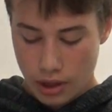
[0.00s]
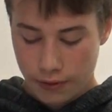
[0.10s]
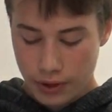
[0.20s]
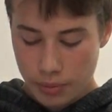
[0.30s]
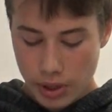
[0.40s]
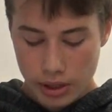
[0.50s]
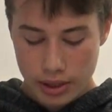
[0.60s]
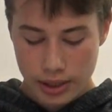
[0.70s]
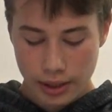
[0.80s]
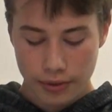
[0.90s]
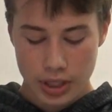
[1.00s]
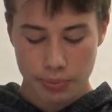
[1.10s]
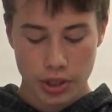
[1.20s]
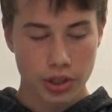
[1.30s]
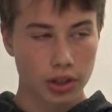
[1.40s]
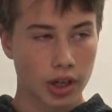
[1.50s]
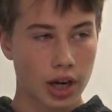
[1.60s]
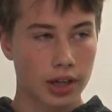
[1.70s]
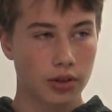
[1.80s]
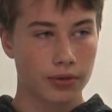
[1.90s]
Females leave a special
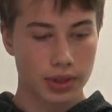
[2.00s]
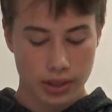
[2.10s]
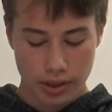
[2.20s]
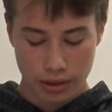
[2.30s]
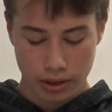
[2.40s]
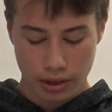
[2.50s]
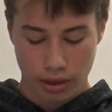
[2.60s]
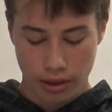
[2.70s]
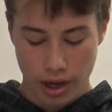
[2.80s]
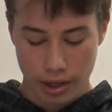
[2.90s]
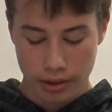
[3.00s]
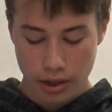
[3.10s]
kind of silk thread